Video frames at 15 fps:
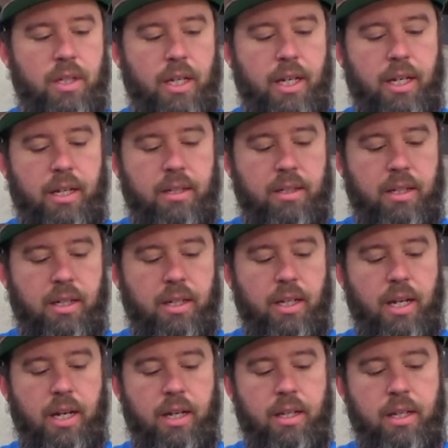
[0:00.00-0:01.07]
And
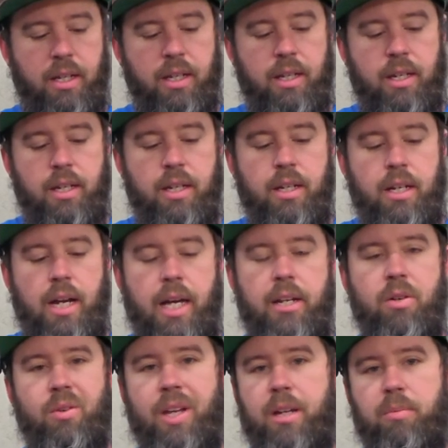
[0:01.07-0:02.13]
yeah, I
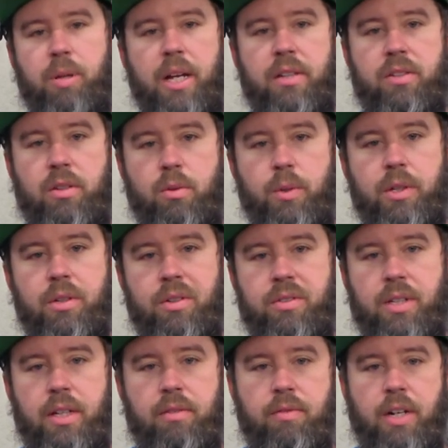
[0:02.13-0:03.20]
don't like plastic
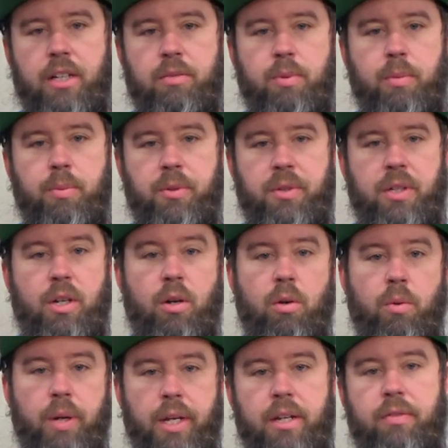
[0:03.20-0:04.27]
wheels. I advise people to go
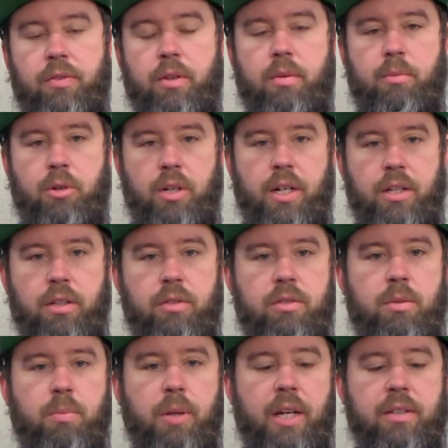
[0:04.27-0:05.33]
away from or not
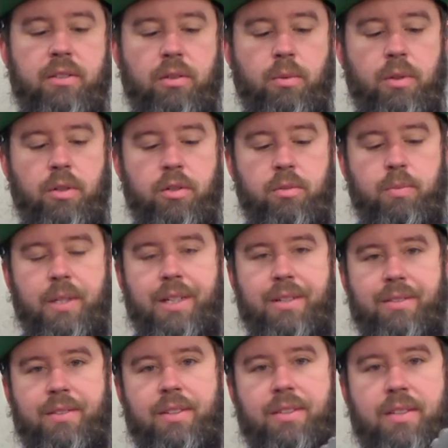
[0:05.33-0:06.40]
use the plastic wheels
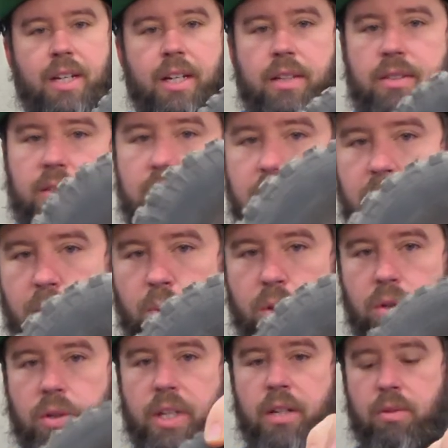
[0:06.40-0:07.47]
because this hex
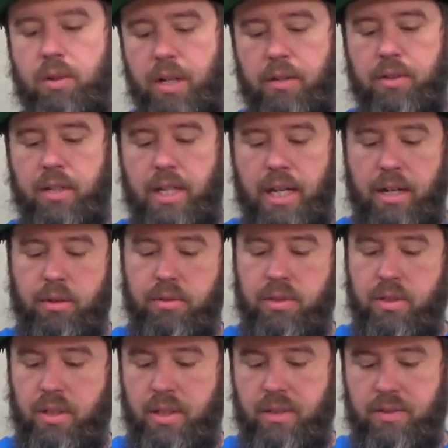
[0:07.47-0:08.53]
will get rounded
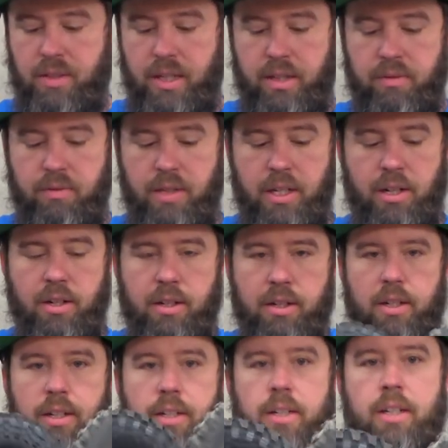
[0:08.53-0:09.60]
out inside of there.